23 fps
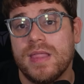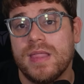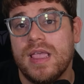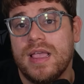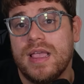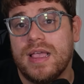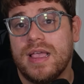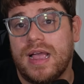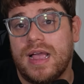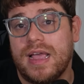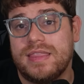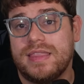
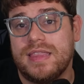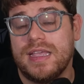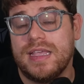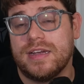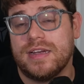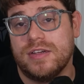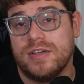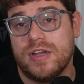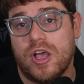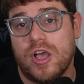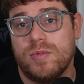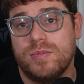I think
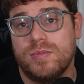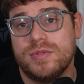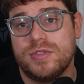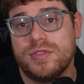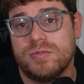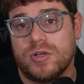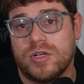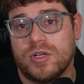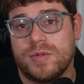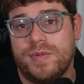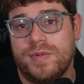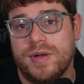gnomes
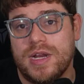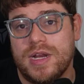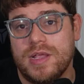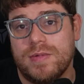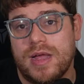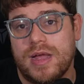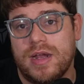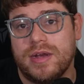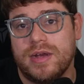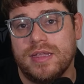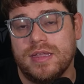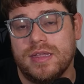work pretty
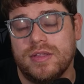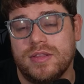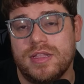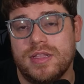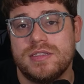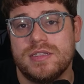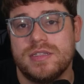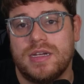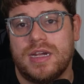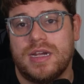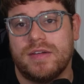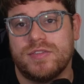well here. There's a
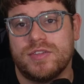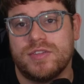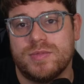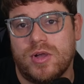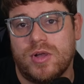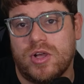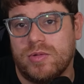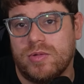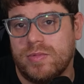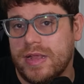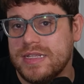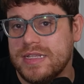lot of
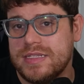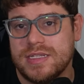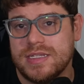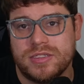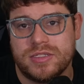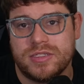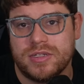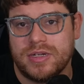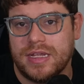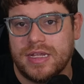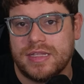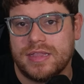small races,
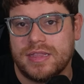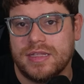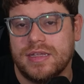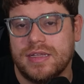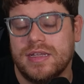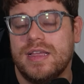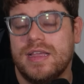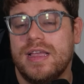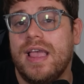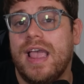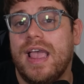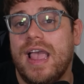so like the
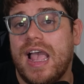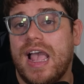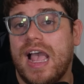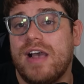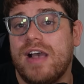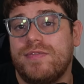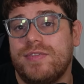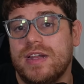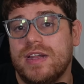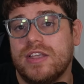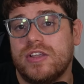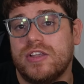
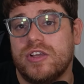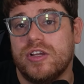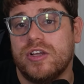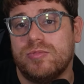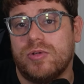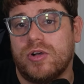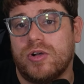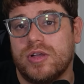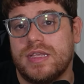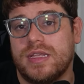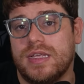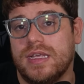halfling could
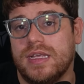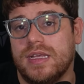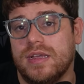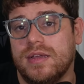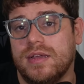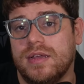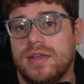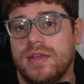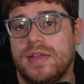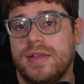work here.